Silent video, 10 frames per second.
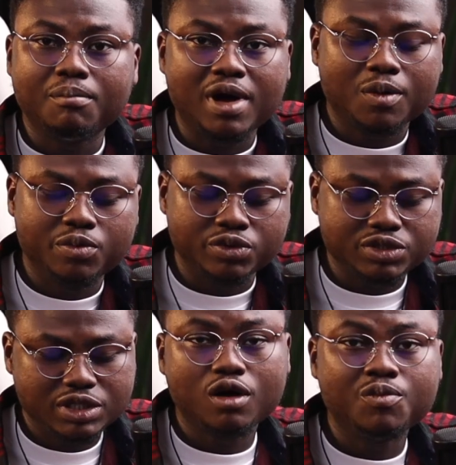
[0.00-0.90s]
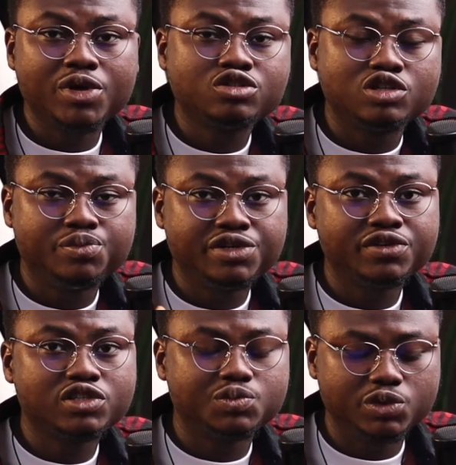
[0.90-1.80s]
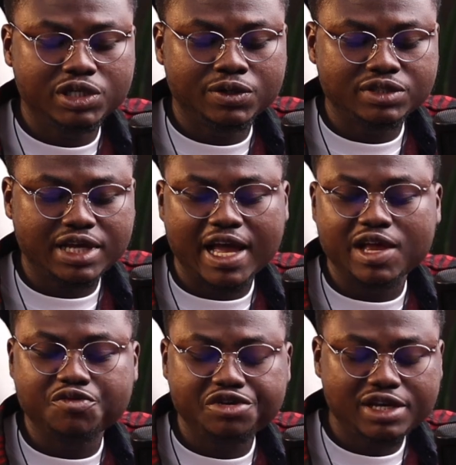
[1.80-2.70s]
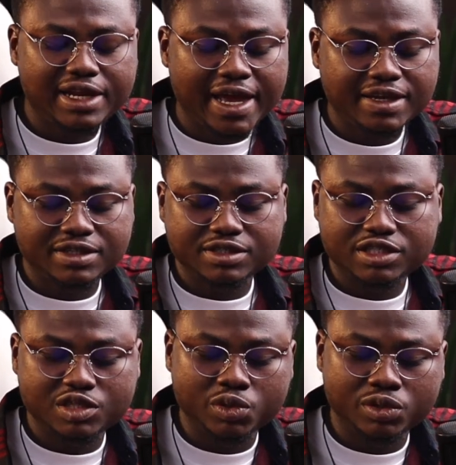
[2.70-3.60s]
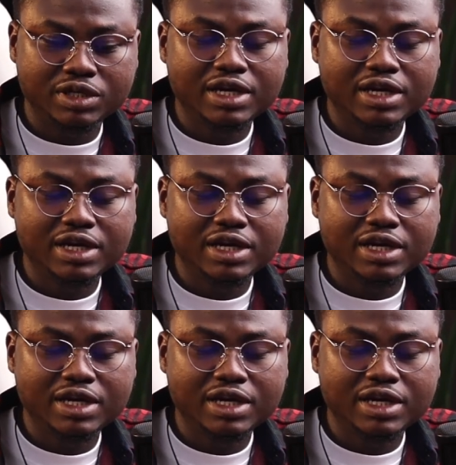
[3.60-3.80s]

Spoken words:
MacBooks. Compared to the previous models, I really like this keyboard.